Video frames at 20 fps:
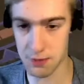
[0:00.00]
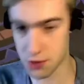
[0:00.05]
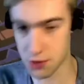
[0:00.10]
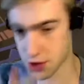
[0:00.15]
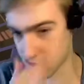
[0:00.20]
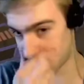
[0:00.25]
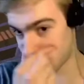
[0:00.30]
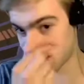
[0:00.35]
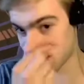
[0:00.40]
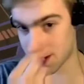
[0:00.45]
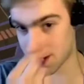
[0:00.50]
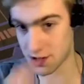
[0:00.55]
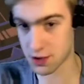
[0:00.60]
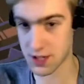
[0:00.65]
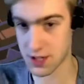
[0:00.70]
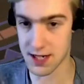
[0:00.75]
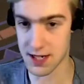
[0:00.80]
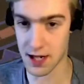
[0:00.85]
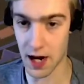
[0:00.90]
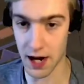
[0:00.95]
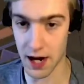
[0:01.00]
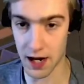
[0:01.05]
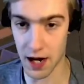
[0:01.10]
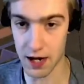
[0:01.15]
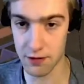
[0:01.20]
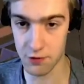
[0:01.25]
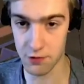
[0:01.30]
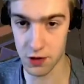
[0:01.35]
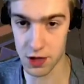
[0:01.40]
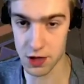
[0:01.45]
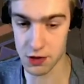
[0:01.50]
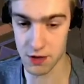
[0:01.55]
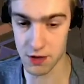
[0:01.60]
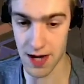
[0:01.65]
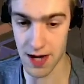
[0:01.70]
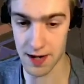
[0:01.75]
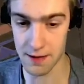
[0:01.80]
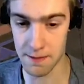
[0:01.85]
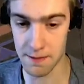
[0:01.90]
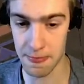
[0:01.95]
shield, interesting. I kind of want a
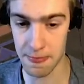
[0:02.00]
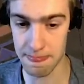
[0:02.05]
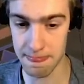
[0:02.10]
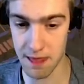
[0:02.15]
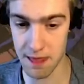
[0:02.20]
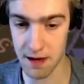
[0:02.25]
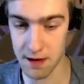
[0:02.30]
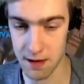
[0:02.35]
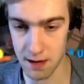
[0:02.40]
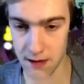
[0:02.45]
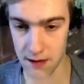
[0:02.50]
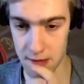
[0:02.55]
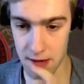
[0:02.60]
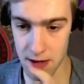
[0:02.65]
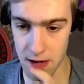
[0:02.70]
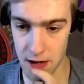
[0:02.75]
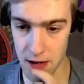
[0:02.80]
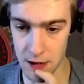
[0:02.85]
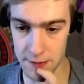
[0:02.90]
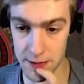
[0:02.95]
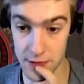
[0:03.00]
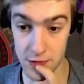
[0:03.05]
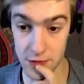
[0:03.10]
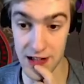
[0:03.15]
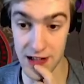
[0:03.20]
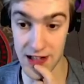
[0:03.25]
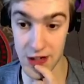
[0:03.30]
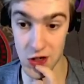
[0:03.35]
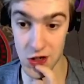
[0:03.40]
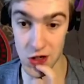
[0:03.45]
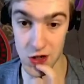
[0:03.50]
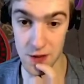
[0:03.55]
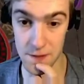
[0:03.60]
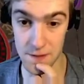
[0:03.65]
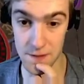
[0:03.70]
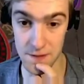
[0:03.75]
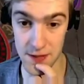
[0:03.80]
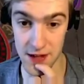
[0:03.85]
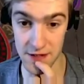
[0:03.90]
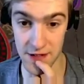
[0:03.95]
drain. It'd be really good
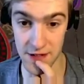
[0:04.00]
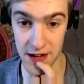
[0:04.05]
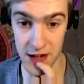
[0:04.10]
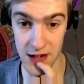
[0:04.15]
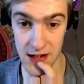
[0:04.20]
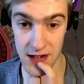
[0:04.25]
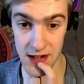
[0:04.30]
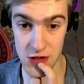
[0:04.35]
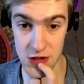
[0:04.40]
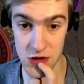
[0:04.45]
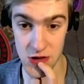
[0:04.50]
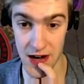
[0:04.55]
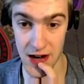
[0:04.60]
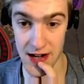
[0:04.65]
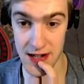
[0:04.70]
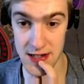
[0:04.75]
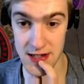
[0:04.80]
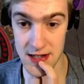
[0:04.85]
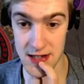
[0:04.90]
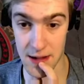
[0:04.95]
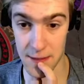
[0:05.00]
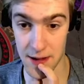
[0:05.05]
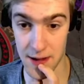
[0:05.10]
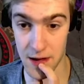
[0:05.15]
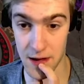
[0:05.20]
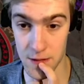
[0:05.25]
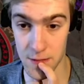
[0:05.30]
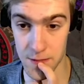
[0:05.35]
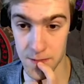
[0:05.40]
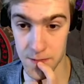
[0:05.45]
if I could get a drain somehow.